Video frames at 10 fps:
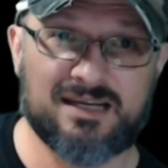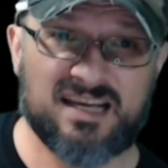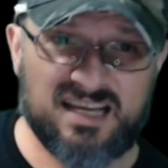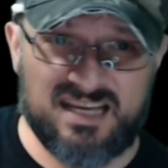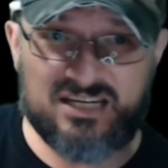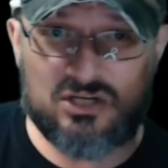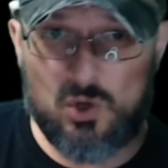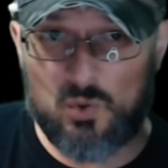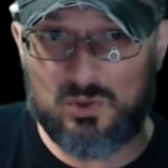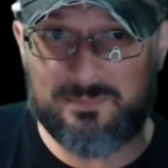It
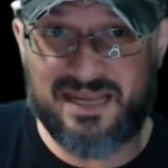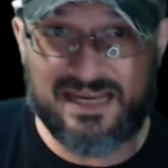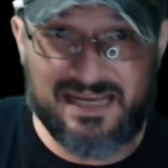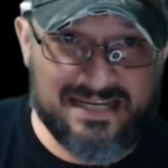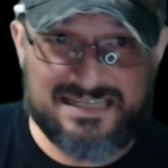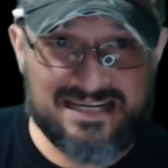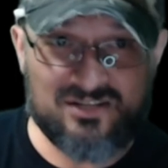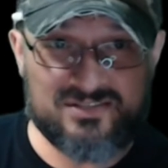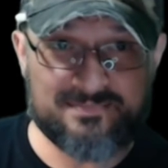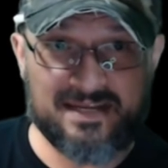told me, it tells
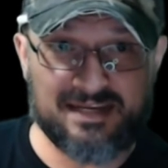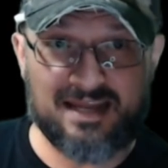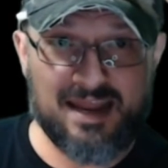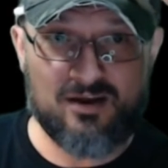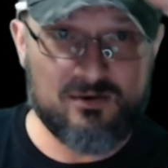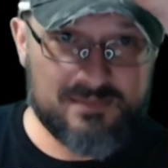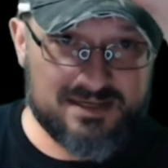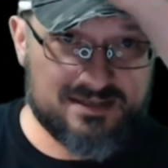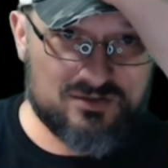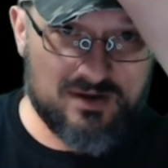me, error
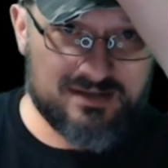message right there,